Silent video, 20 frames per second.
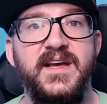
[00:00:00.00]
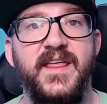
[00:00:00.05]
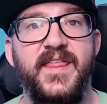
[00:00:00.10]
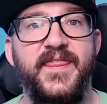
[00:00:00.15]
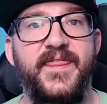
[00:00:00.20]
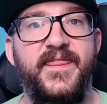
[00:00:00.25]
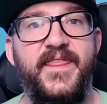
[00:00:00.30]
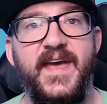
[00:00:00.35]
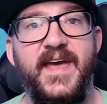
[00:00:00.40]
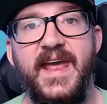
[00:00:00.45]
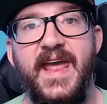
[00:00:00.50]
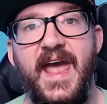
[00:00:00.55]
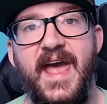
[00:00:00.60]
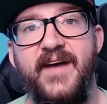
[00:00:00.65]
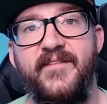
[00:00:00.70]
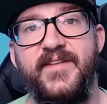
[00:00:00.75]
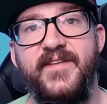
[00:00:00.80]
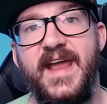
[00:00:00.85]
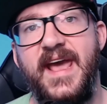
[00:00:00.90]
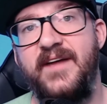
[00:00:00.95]
They
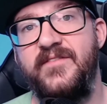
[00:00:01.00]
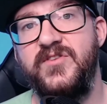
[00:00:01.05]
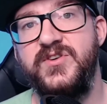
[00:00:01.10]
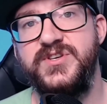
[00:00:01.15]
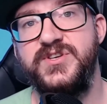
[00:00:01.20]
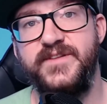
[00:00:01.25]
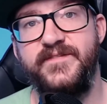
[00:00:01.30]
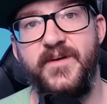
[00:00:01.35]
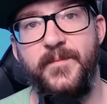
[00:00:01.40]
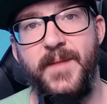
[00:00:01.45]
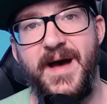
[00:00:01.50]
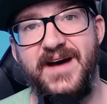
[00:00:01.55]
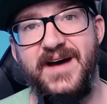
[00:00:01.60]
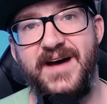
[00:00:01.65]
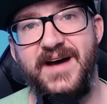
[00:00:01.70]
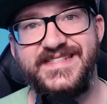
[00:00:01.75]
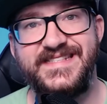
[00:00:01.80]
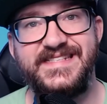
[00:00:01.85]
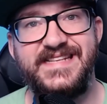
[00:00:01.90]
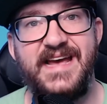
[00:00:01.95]
have an average of about
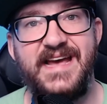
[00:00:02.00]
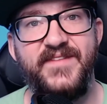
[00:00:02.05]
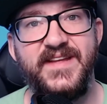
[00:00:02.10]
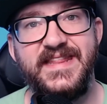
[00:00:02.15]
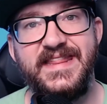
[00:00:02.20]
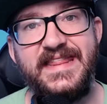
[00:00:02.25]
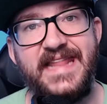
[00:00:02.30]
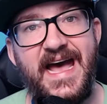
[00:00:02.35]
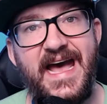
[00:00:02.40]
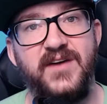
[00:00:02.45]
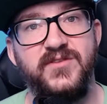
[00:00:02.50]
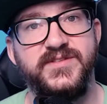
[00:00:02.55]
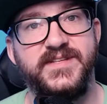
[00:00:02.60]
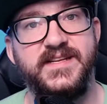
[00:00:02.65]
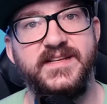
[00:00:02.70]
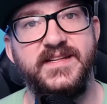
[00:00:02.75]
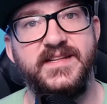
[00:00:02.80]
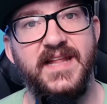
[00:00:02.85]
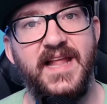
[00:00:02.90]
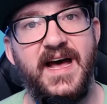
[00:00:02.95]

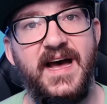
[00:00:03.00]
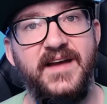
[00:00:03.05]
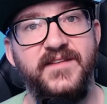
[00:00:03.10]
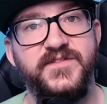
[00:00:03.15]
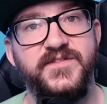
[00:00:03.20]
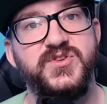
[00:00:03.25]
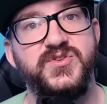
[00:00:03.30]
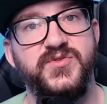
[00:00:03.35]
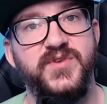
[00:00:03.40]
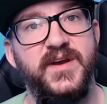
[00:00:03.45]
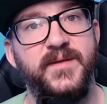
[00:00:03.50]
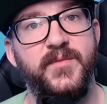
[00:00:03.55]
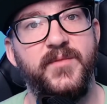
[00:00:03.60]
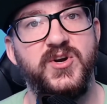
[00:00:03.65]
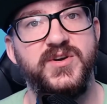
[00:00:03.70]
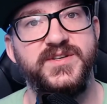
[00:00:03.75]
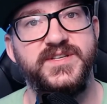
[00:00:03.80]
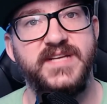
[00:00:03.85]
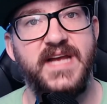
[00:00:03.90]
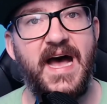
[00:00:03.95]
7,000 live
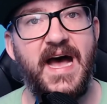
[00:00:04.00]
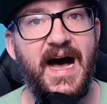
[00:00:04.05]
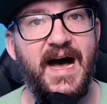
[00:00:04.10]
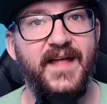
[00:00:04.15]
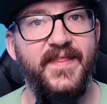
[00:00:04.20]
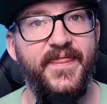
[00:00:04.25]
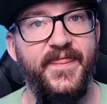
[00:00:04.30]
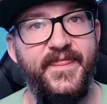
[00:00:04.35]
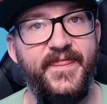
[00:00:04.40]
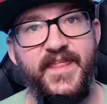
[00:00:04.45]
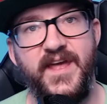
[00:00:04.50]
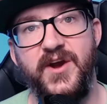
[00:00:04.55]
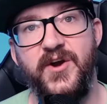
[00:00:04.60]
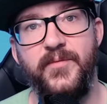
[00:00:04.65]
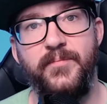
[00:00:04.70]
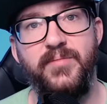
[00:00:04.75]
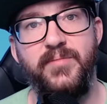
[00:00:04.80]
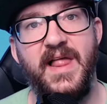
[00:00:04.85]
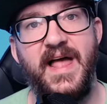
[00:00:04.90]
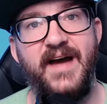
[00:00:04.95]
streamers on their
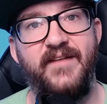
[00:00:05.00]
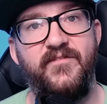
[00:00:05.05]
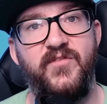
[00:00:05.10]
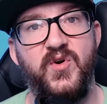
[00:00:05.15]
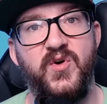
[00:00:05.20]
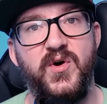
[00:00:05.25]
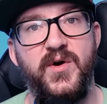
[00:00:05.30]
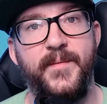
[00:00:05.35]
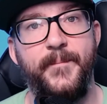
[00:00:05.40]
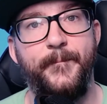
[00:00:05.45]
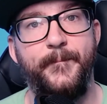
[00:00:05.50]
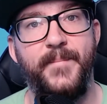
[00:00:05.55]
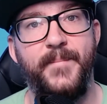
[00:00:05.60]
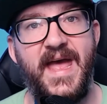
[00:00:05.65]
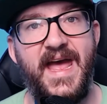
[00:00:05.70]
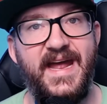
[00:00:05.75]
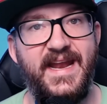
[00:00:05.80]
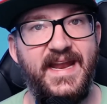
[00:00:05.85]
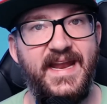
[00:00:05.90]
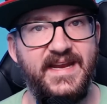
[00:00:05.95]
platform
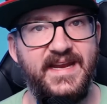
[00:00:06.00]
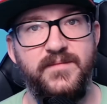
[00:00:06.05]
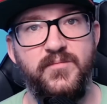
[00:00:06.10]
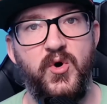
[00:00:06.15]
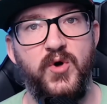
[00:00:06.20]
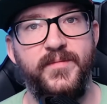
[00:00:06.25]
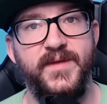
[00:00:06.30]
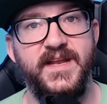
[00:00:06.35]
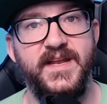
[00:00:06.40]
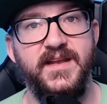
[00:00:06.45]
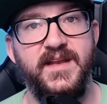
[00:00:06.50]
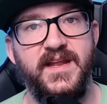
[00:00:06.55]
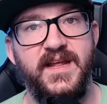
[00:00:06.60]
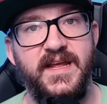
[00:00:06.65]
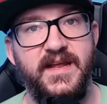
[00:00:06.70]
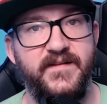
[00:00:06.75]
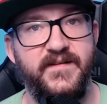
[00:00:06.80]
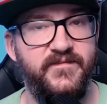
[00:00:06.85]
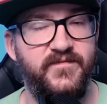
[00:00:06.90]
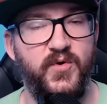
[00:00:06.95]
at any moment
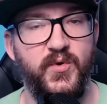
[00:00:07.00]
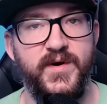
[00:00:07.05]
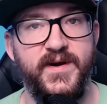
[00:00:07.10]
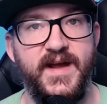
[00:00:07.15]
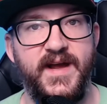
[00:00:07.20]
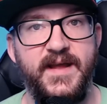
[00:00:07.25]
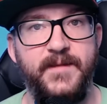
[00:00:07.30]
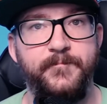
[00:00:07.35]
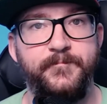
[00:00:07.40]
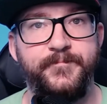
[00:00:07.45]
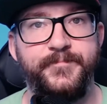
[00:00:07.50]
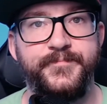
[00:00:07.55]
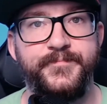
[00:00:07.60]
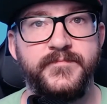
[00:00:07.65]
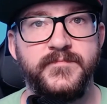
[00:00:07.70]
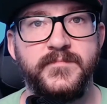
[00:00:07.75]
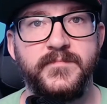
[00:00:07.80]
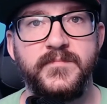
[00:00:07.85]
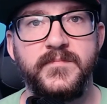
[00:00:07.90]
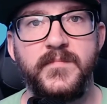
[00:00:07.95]
in Fortnite.
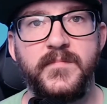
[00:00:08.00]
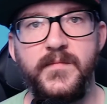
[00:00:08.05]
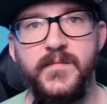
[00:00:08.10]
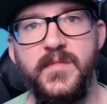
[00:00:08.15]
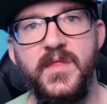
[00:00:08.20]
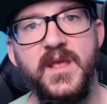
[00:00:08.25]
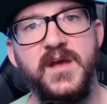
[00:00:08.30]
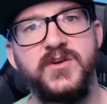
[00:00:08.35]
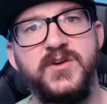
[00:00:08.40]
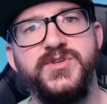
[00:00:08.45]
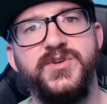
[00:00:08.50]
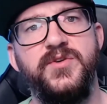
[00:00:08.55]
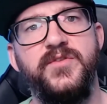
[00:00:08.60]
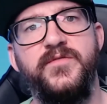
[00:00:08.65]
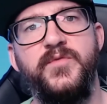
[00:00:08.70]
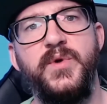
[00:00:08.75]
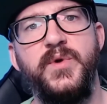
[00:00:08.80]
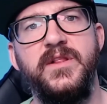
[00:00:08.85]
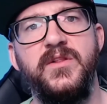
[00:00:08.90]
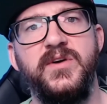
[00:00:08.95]
So
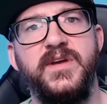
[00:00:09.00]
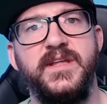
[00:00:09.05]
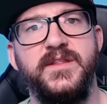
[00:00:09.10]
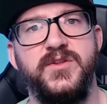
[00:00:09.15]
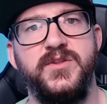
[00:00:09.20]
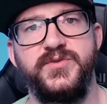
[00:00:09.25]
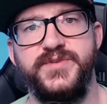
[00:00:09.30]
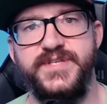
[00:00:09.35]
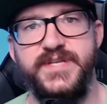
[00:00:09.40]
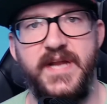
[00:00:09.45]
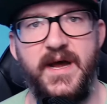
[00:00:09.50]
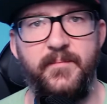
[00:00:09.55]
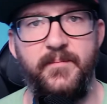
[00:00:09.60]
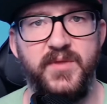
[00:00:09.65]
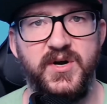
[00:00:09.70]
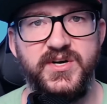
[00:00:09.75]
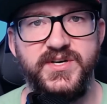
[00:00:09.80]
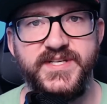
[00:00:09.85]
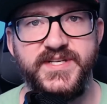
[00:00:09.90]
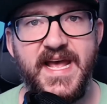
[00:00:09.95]
if we look at those
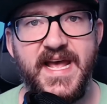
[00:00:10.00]
numbers,